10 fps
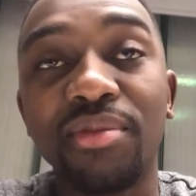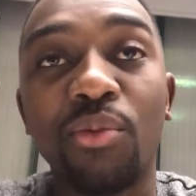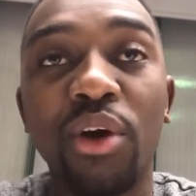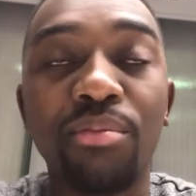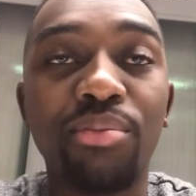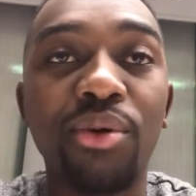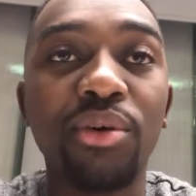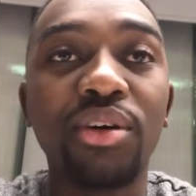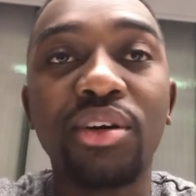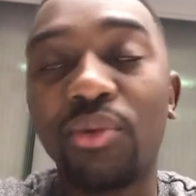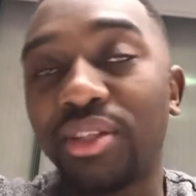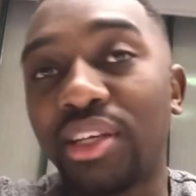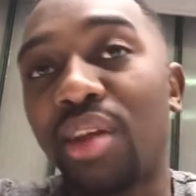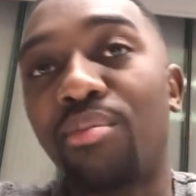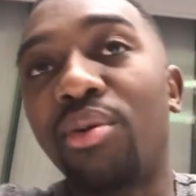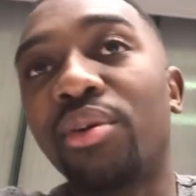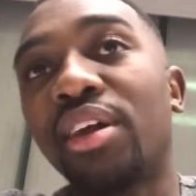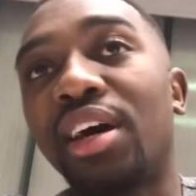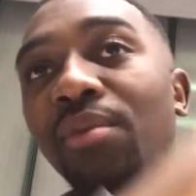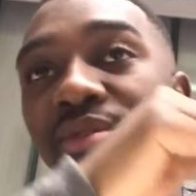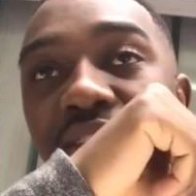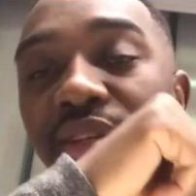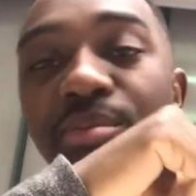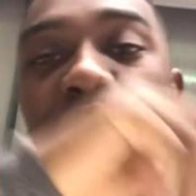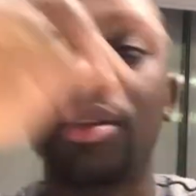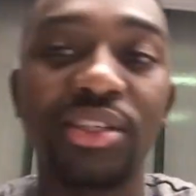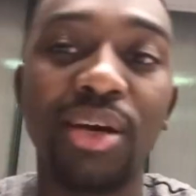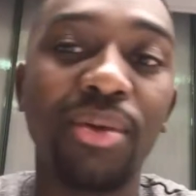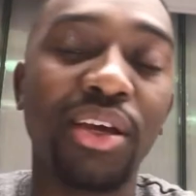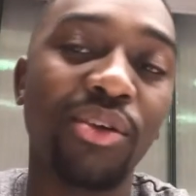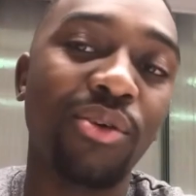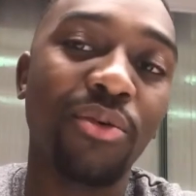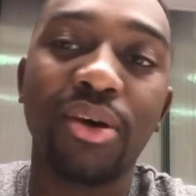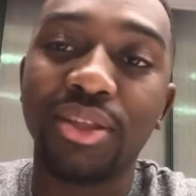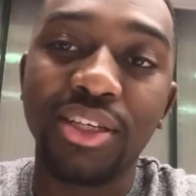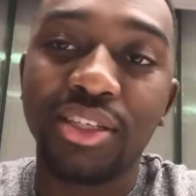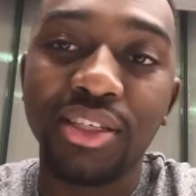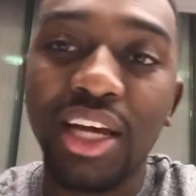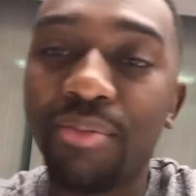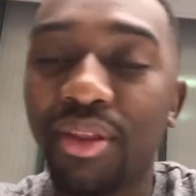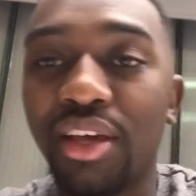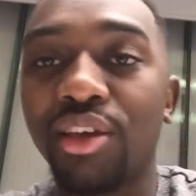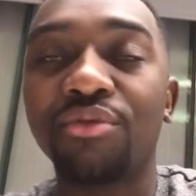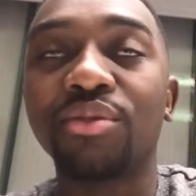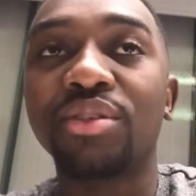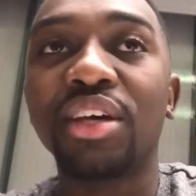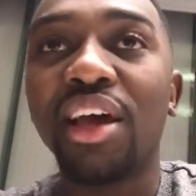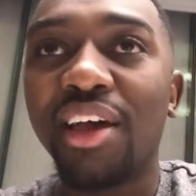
one broke, one side broke, and I was disappointed. I'm like, you know what, these things happen to earphones.